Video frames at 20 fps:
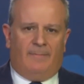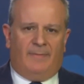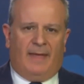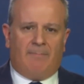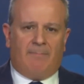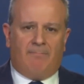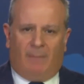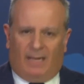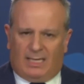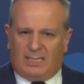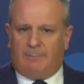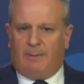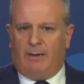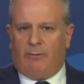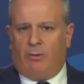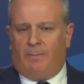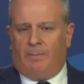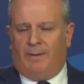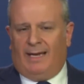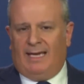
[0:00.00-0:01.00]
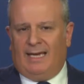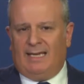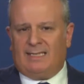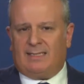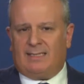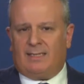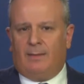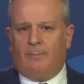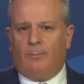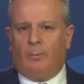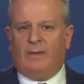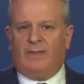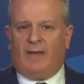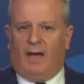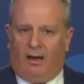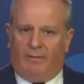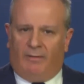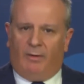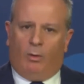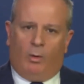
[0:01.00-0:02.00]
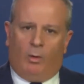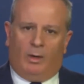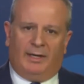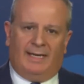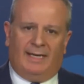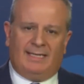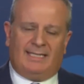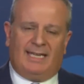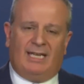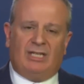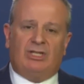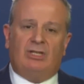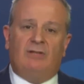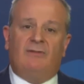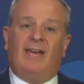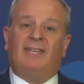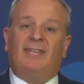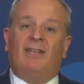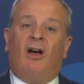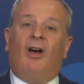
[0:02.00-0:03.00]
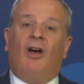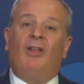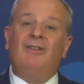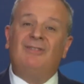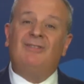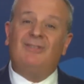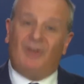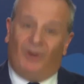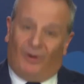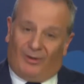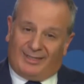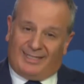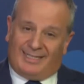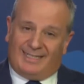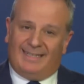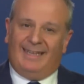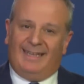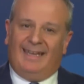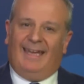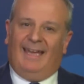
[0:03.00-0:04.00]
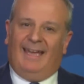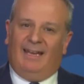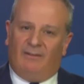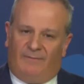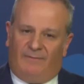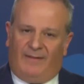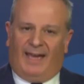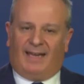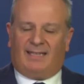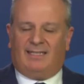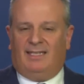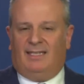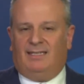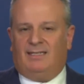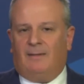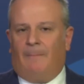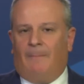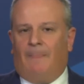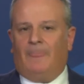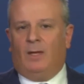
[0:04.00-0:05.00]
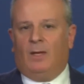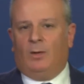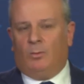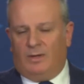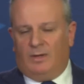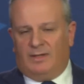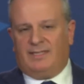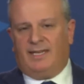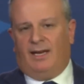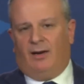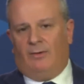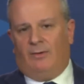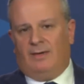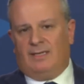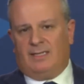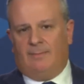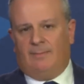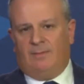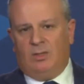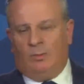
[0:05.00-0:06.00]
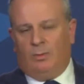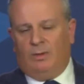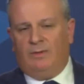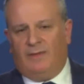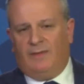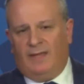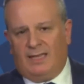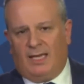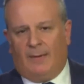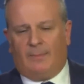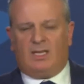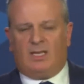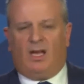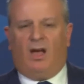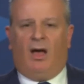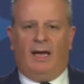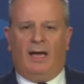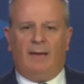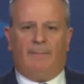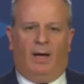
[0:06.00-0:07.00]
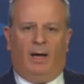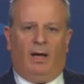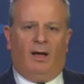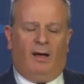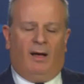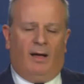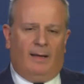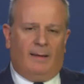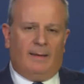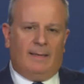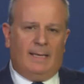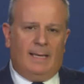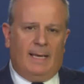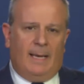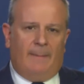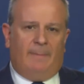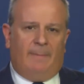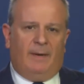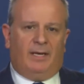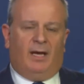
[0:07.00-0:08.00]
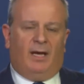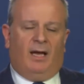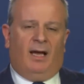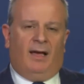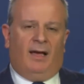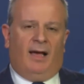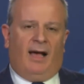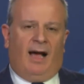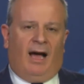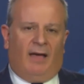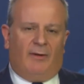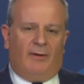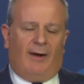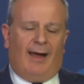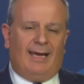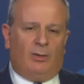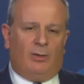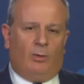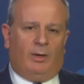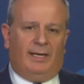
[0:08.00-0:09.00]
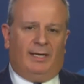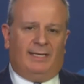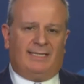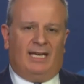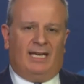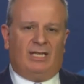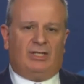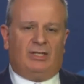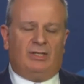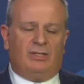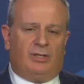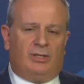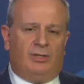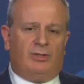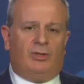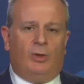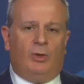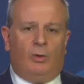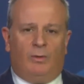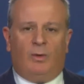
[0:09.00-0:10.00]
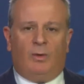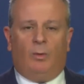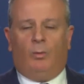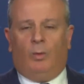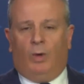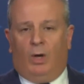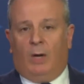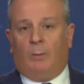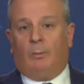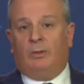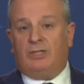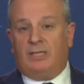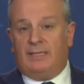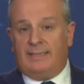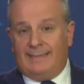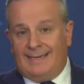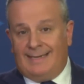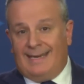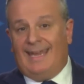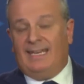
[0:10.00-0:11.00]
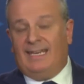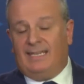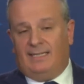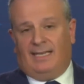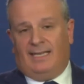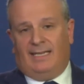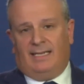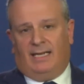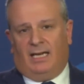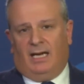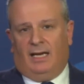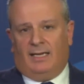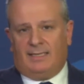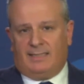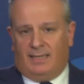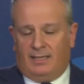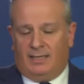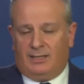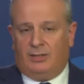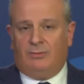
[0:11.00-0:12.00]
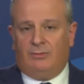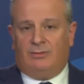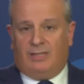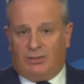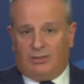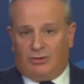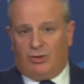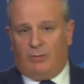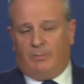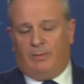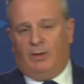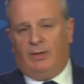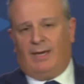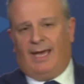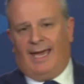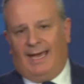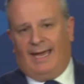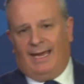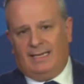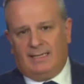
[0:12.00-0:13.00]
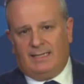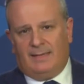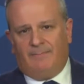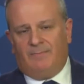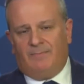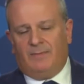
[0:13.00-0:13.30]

They must be replaced with other organizations that are not infected with terrorism. You wouldn't think that was a high bar, but other aid organizations to do the work which is needed in Gaza to distribute aid